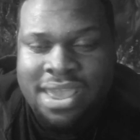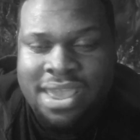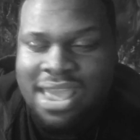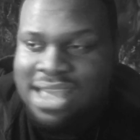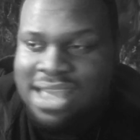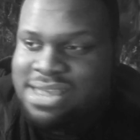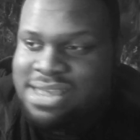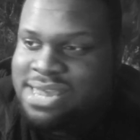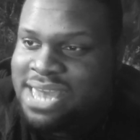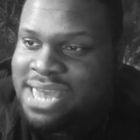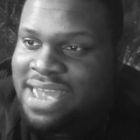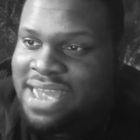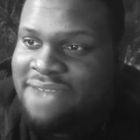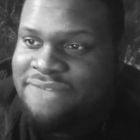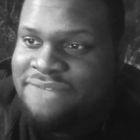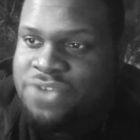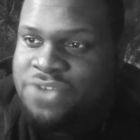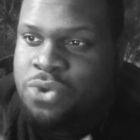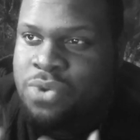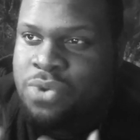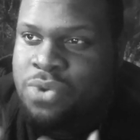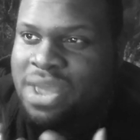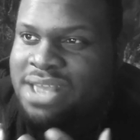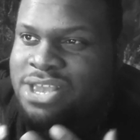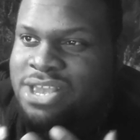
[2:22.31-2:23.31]
and see if
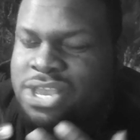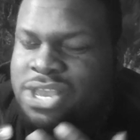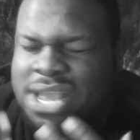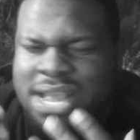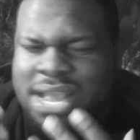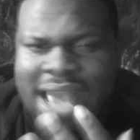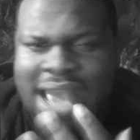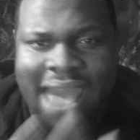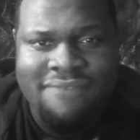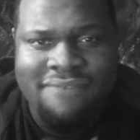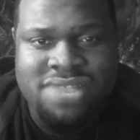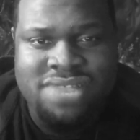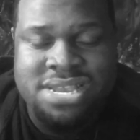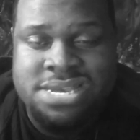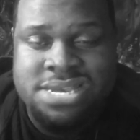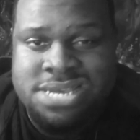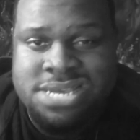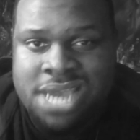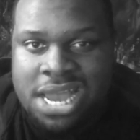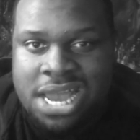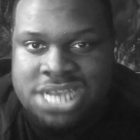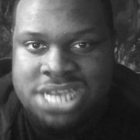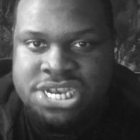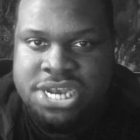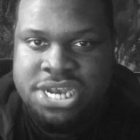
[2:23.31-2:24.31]
you, and have a
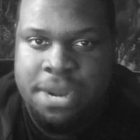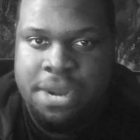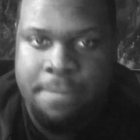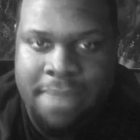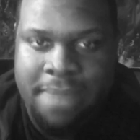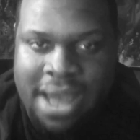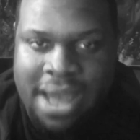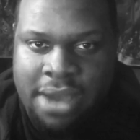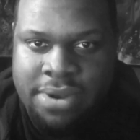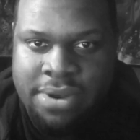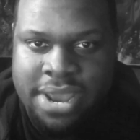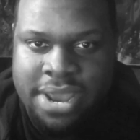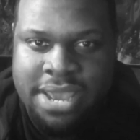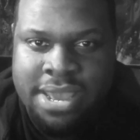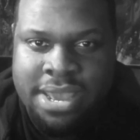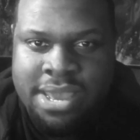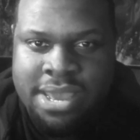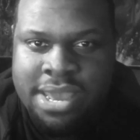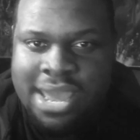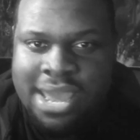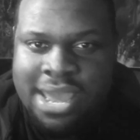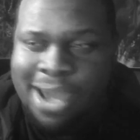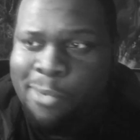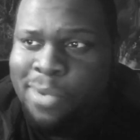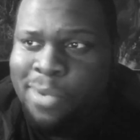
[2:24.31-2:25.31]
discussion about it,
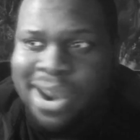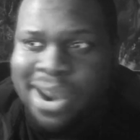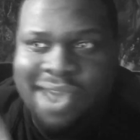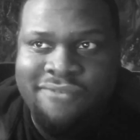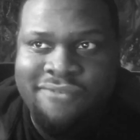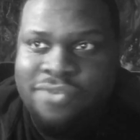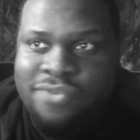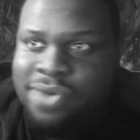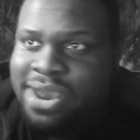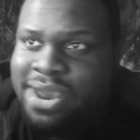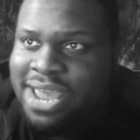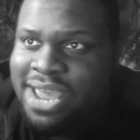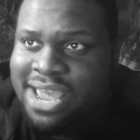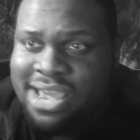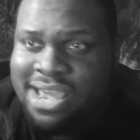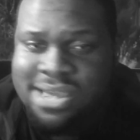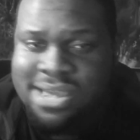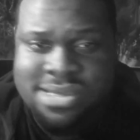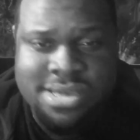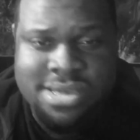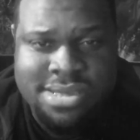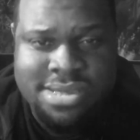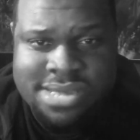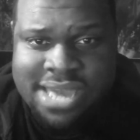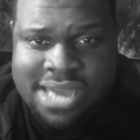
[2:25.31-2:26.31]
and whatever it
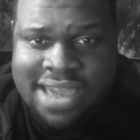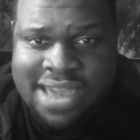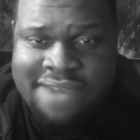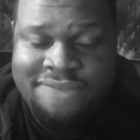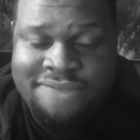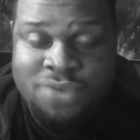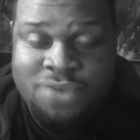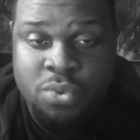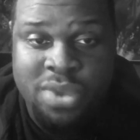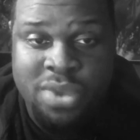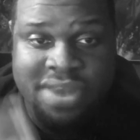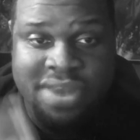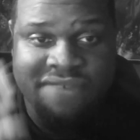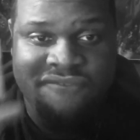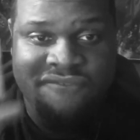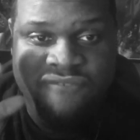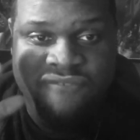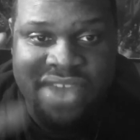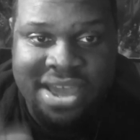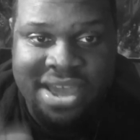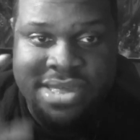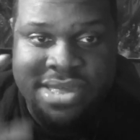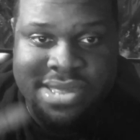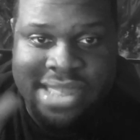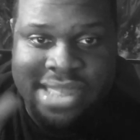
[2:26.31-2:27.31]
is, see if you can
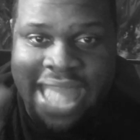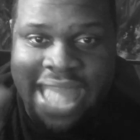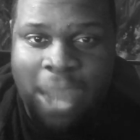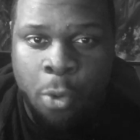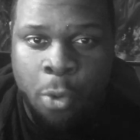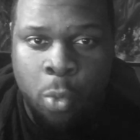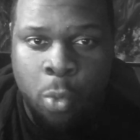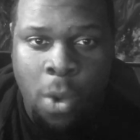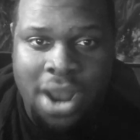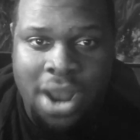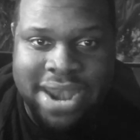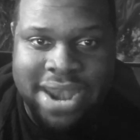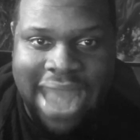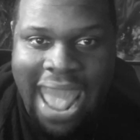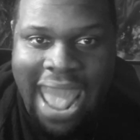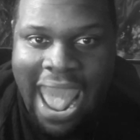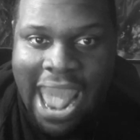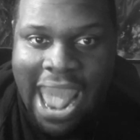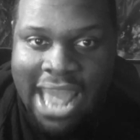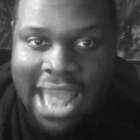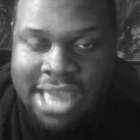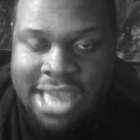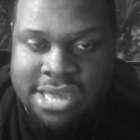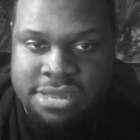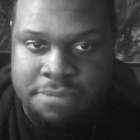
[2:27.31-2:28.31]
fix that one
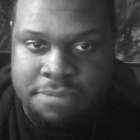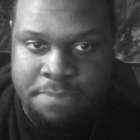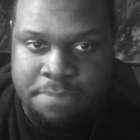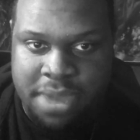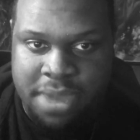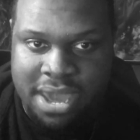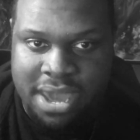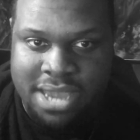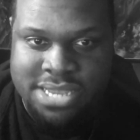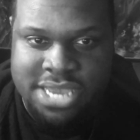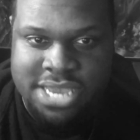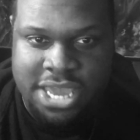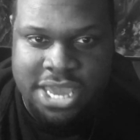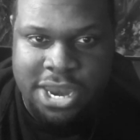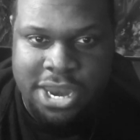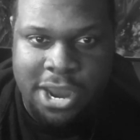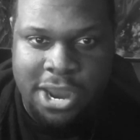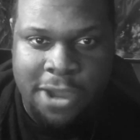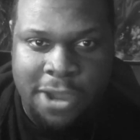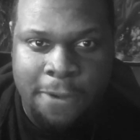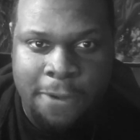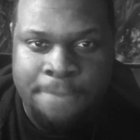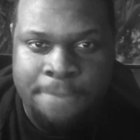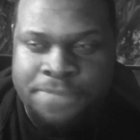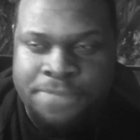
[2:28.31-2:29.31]
aspect, you
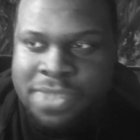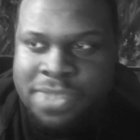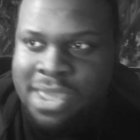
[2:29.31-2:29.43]
know,